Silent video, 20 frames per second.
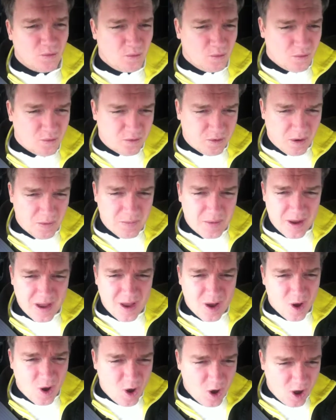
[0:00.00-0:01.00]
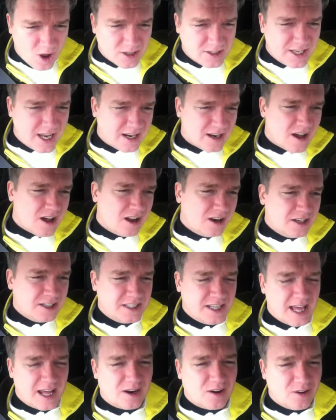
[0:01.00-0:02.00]
from all technologies
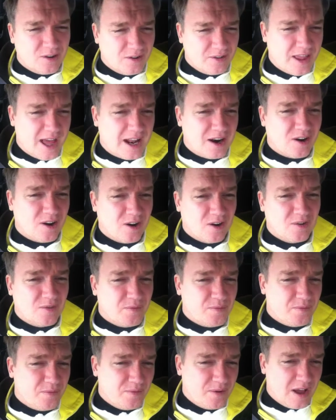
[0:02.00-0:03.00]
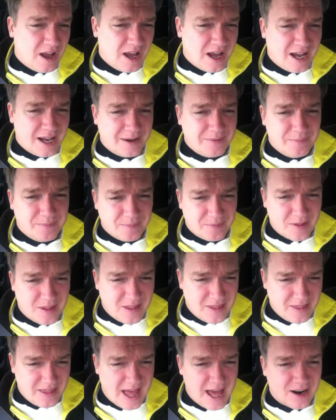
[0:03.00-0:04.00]
that are, that are,
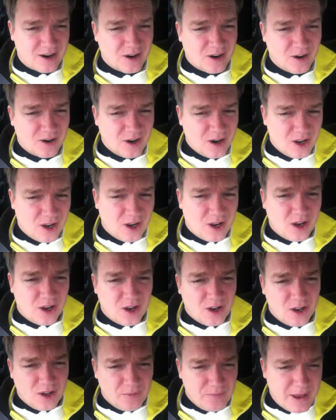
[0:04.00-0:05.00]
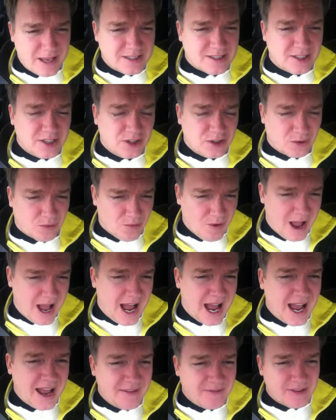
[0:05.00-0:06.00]
um, that are basically
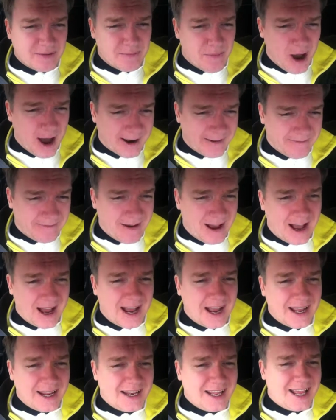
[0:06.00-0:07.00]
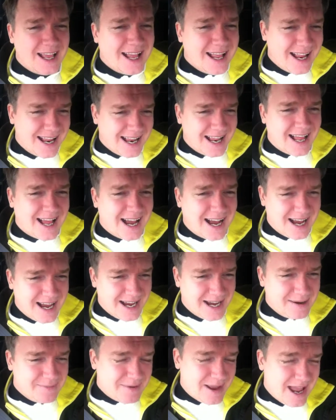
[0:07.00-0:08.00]
derived, modified,
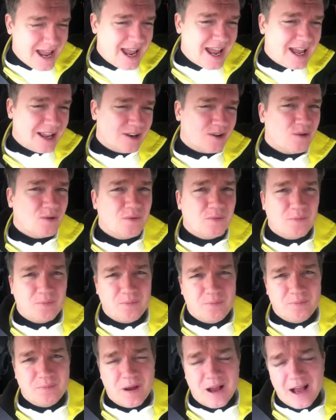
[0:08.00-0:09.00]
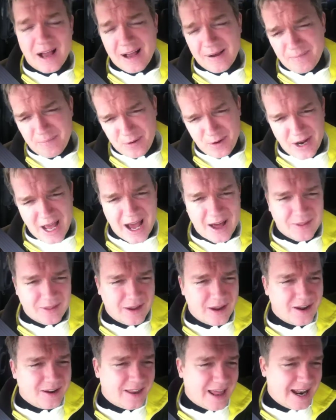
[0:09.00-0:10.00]
um, and uh, put out
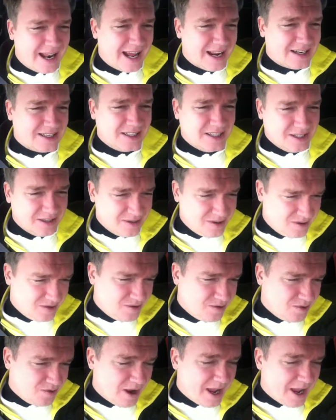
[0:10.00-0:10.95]
there that actually create.